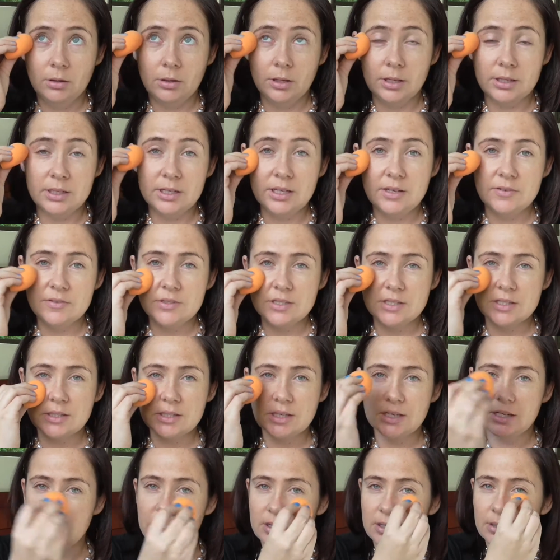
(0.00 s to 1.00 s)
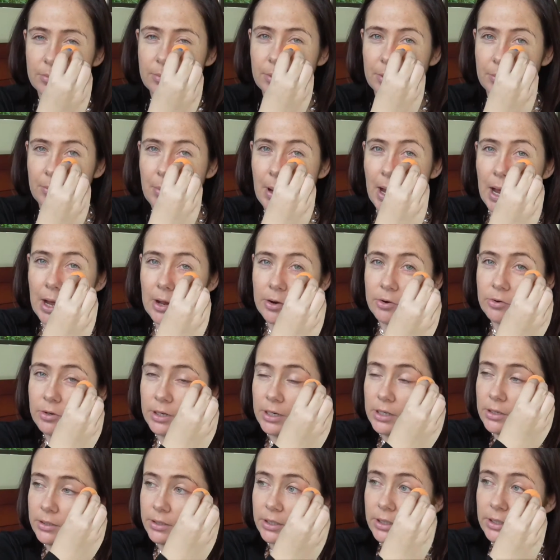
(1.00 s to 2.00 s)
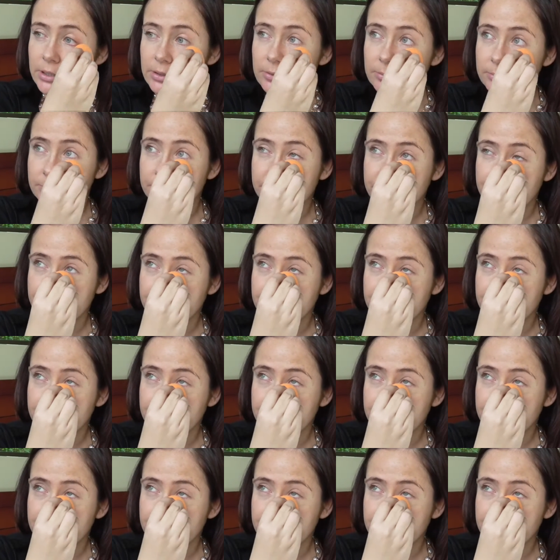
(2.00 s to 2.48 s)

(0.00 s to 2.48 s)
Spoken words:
leaves the skin a little bit powdery looking,